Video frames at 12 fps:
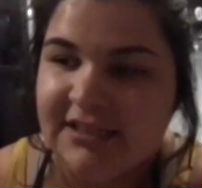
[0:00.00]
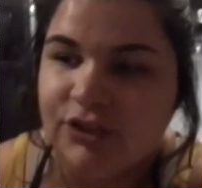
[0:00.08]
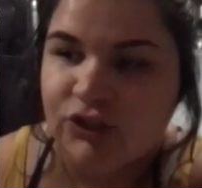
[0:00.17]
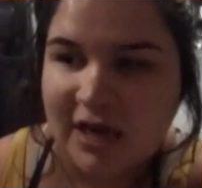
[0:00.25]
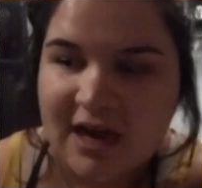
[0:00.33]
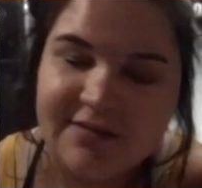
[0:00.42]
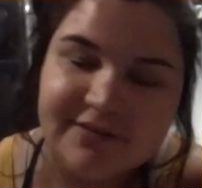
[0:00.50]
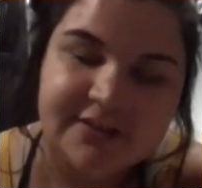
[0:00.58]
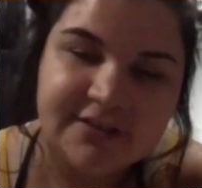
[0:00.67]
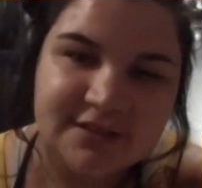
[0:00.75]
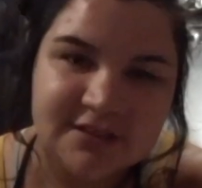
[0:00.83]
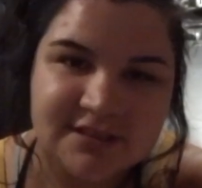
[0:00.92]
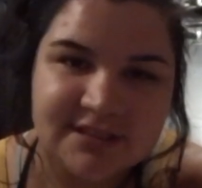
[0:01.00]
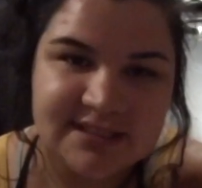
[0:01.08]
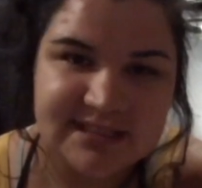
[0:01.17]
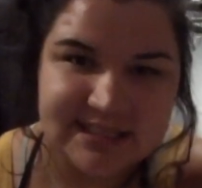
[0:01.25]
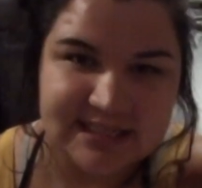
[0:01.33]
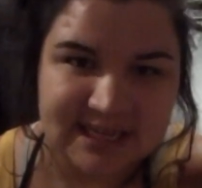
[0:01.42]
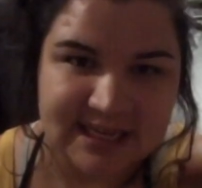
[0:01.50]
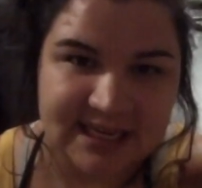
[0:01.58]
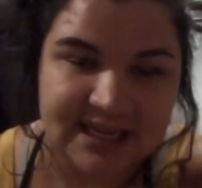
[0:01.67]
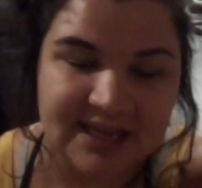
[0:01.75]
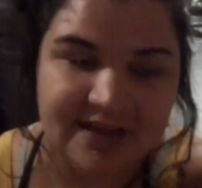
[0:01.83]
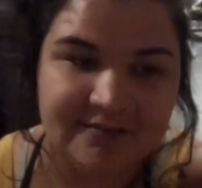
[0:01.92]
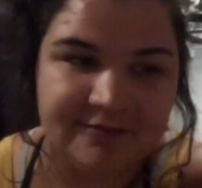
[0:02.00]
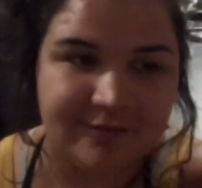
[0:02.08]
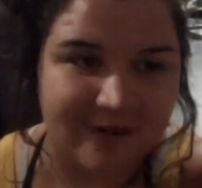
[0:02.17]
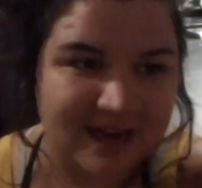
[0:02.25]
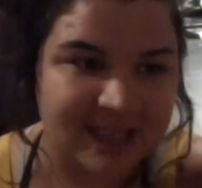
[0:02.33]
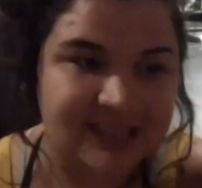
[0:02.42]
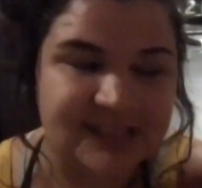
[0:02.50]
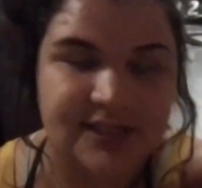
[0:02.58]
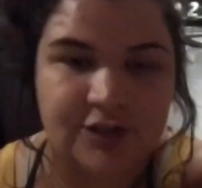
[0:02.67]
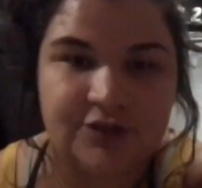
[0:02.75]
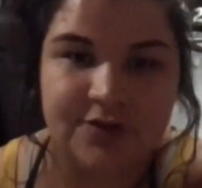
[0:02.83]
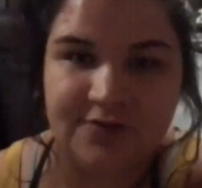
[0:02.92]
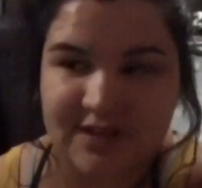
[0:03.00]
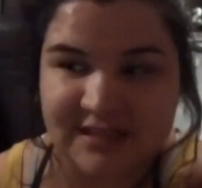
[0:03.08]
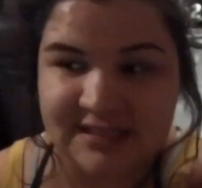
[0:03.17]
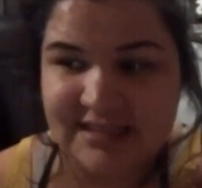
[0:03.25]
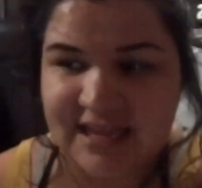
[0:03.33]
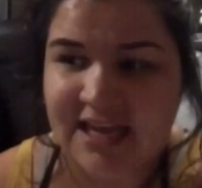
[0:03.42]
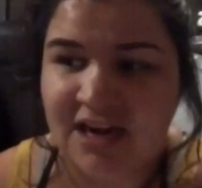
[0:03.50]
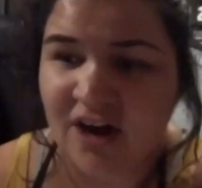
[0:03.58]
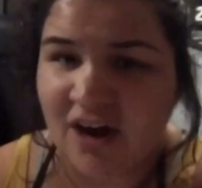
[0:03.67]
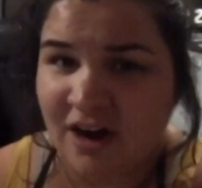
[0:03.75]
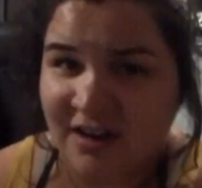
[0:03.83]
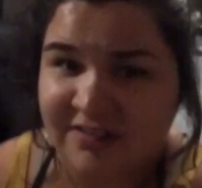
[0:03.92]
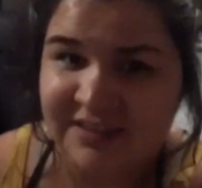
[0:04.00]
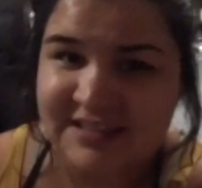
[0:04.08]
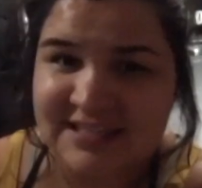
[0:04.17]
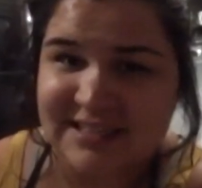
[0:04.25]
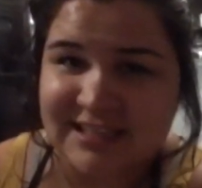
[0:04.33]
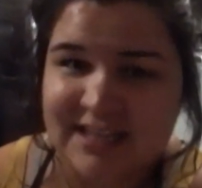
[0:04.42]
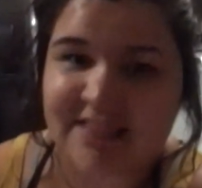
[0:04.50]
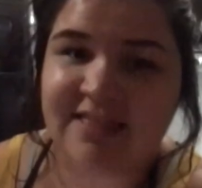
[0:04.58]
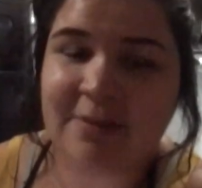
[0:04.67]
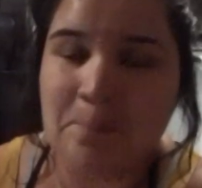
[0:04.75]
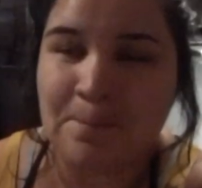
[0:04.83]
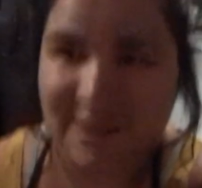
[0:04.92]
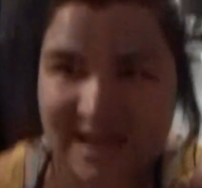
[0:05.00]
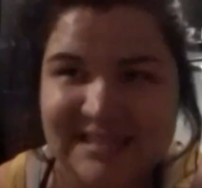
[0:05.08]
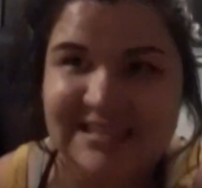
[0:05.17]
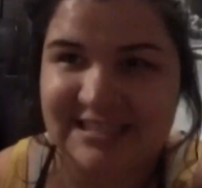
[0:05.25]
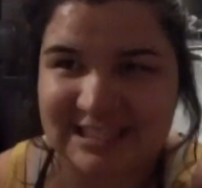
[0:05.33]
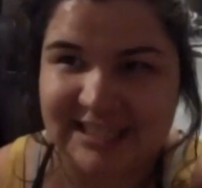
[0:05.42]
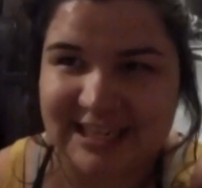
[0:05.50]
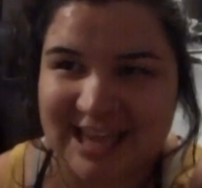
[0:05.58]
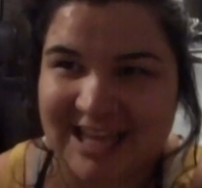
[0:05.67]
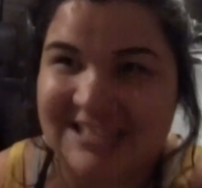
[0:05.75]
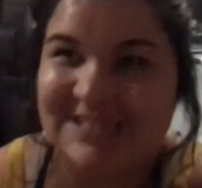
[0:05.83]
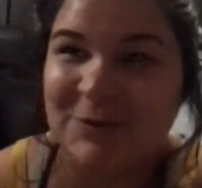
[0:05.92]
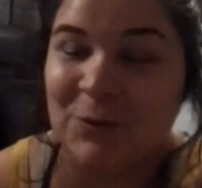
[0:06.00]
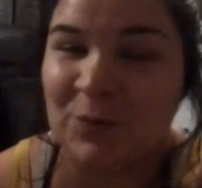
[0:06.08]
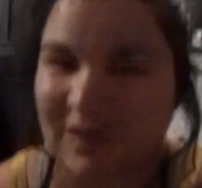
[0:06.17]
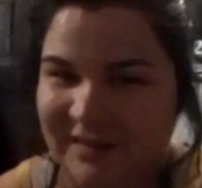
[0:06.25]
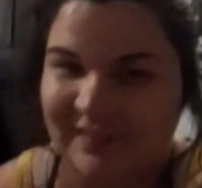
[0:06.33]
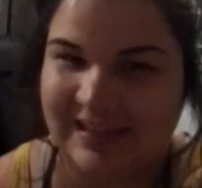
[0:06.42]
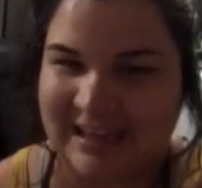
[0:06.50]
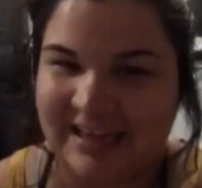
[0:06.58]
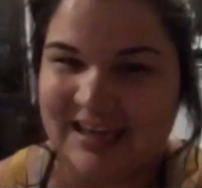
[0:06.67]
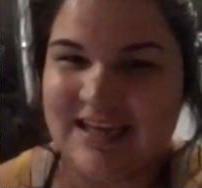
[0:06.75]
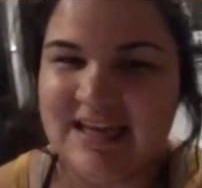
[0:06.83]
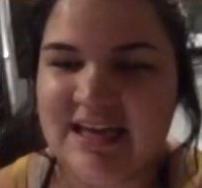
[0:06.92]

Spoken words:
travel, see friends, go to events, and obviously the best thing is wheeling.